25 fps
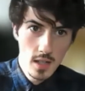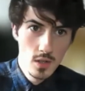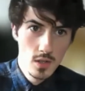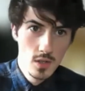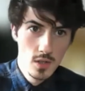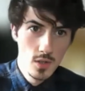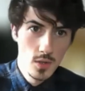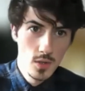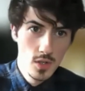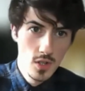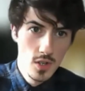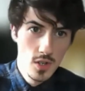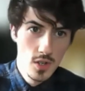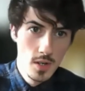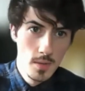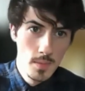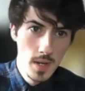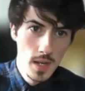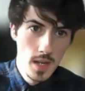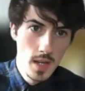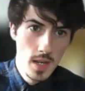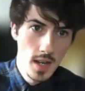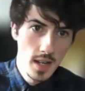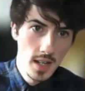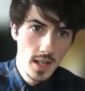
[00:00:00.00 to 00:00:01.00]
So it's going to
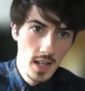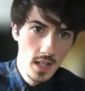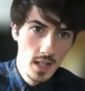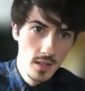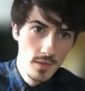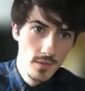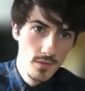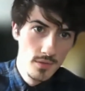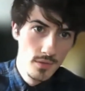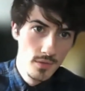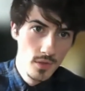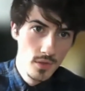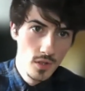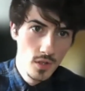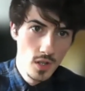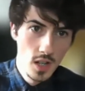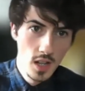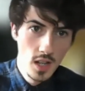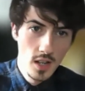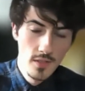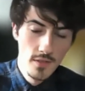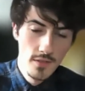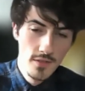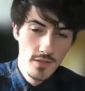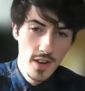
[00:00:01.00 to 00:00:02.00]
be a kind of
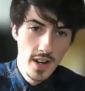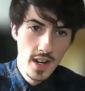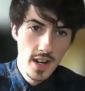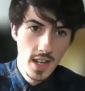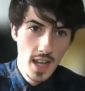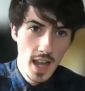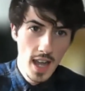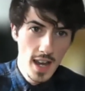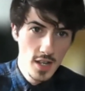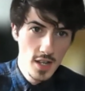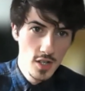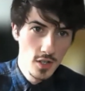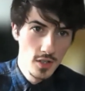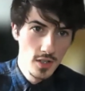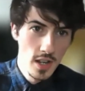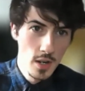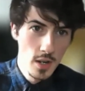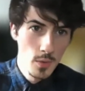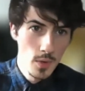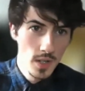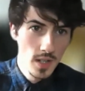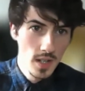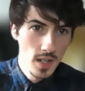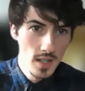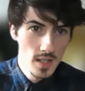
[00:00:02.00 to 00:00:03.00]
very casual
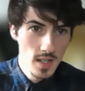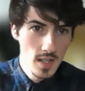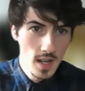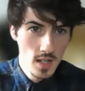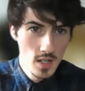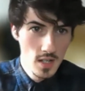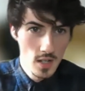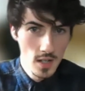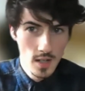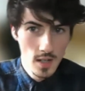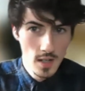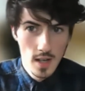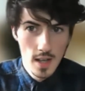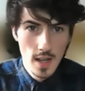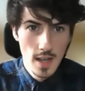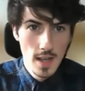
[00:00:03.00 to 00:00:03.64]
networking session.